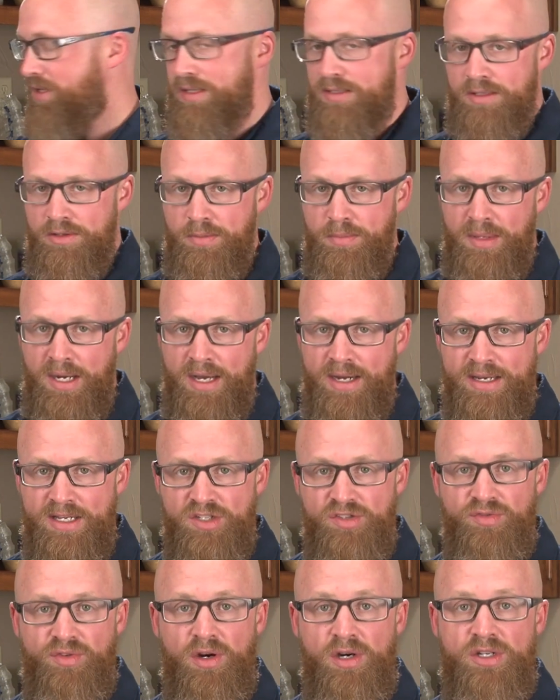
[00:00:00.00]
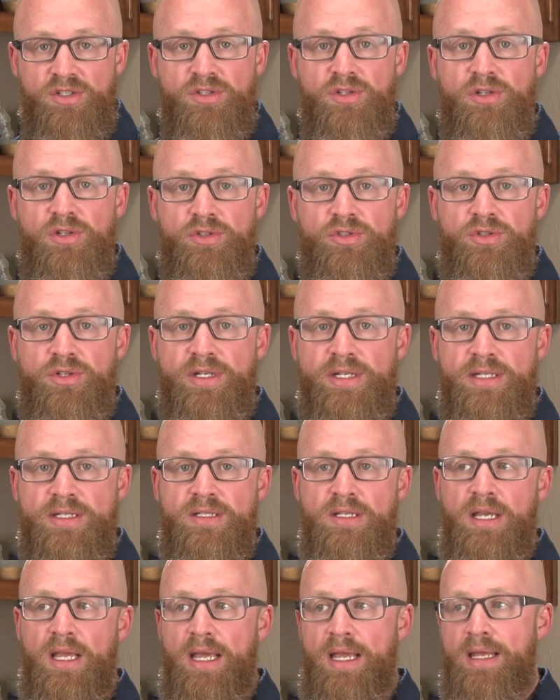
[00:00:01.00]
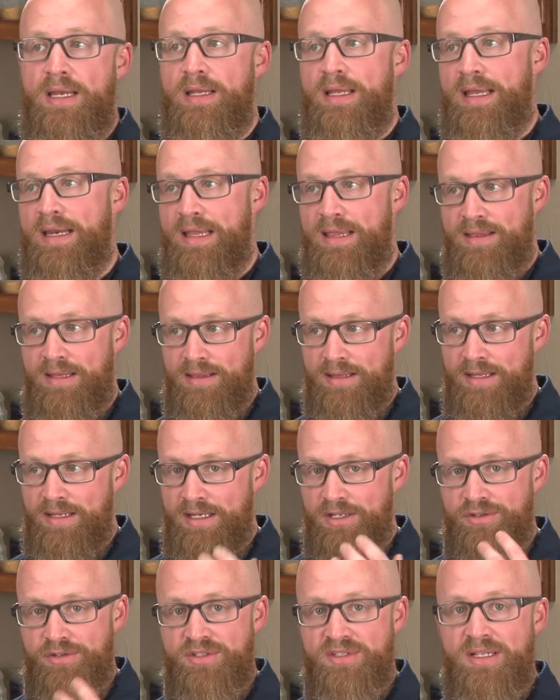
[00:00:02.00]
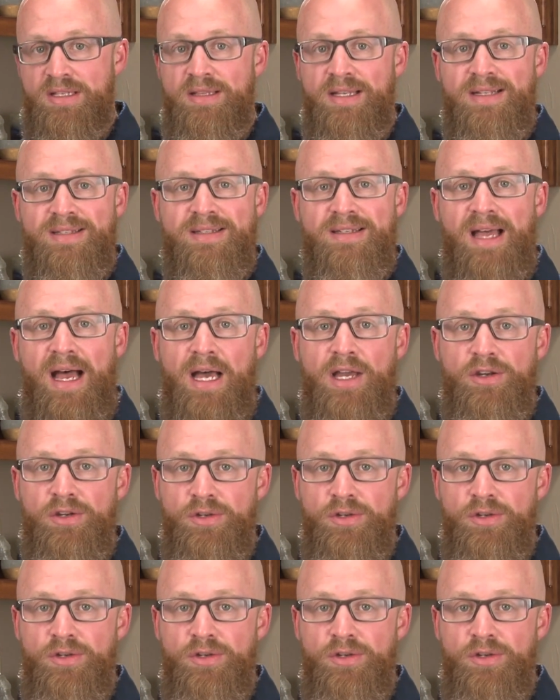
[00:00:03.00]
into the body as far as nutrients and anything that enters in that's not